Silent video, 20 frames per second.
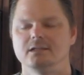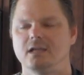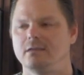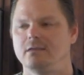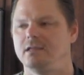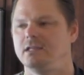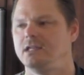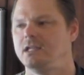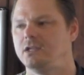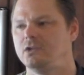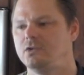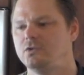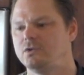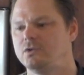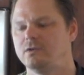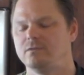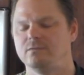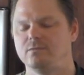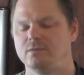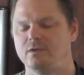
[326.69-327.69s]
I
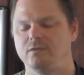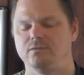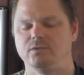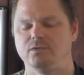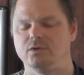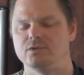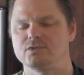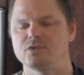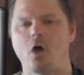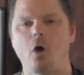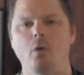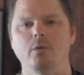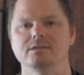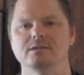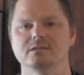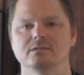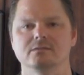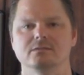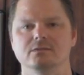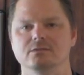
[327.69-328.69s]
mean, there's
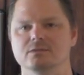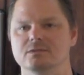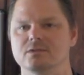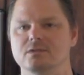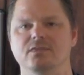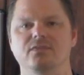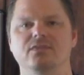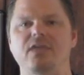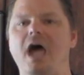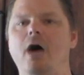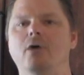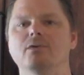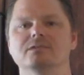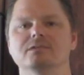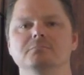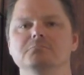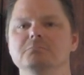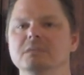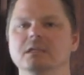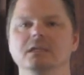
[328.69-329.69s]

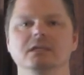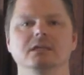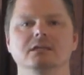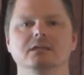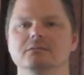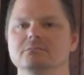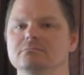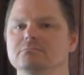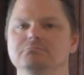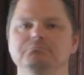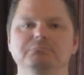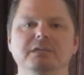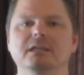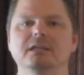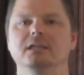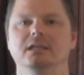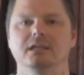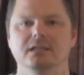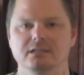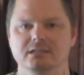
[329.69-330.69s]
1,000 million
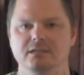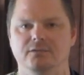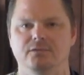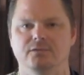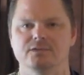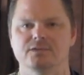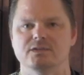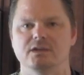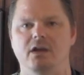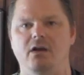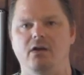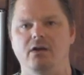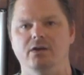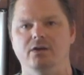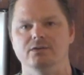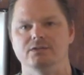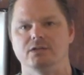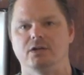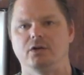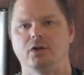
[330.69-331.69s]
billion different
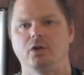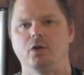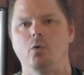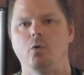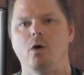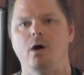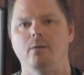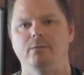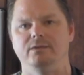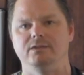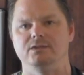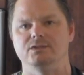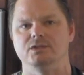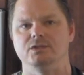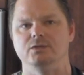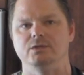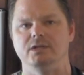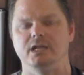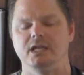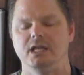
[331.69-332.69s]
scenarios that are going to go on with
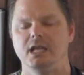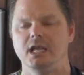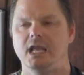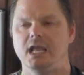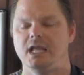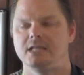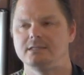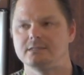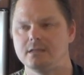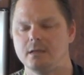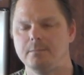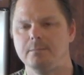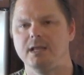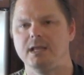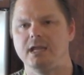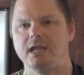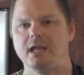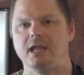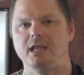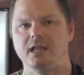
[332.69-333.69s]
this unit. And
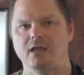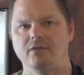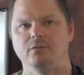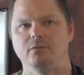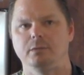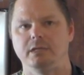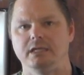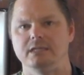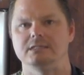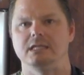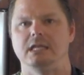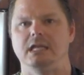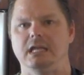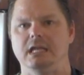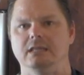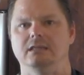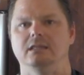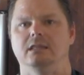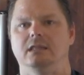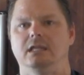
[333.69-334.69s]
somebody inevitably is going to
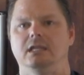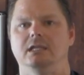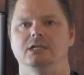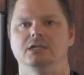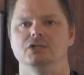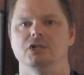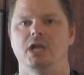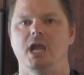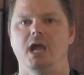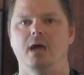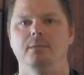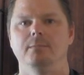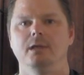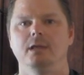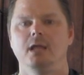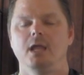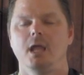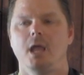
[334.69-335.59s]
get the thing to jam.